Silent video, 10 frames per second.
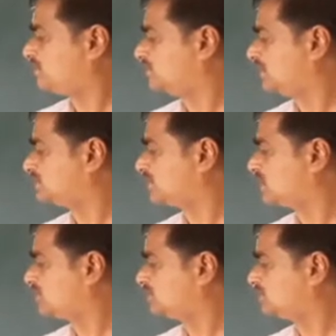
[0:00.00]
units,
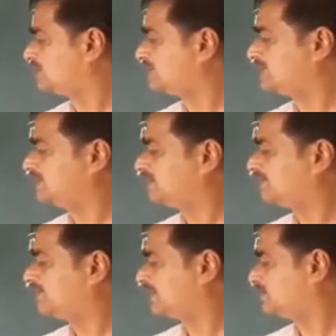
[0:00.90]
along z
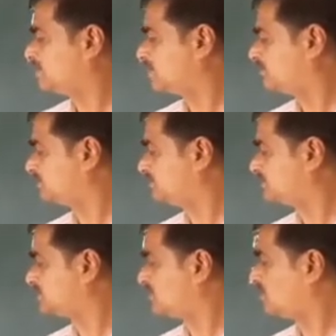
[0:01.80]
y number of
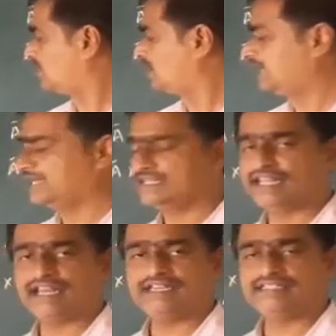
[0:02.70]
units, along k
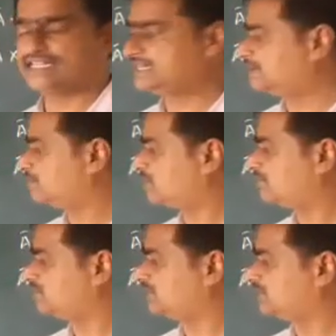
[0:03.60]
there are z number of
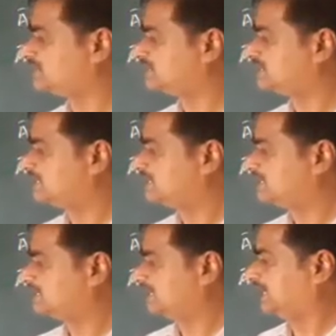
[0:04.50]
units.
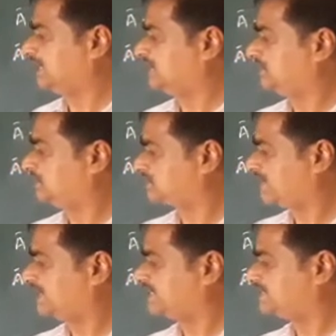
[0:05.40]
Then if you
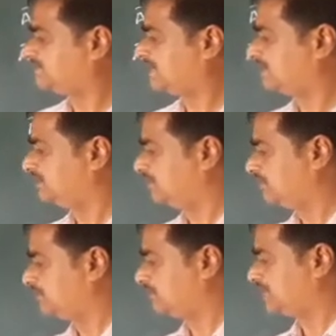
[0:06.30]
square this one,
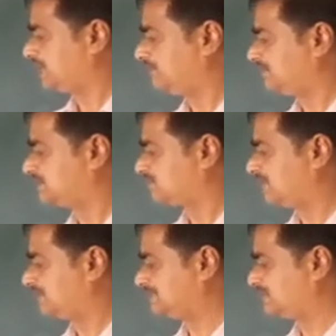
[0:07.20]
we get b
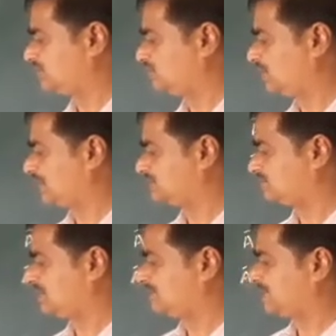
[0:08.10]
square is equal to x
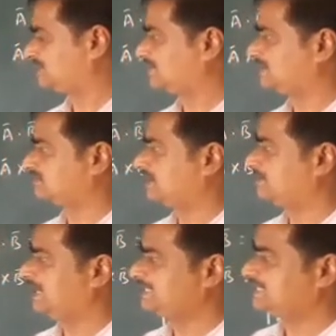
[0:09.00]
square plus y square
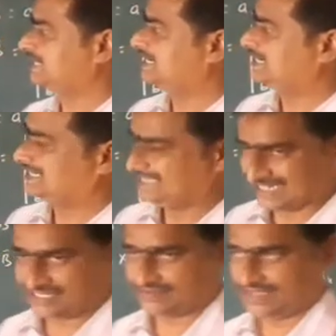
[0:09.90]
plus z
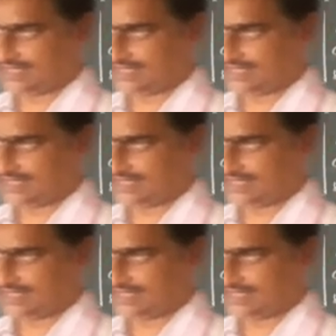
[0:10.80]
square.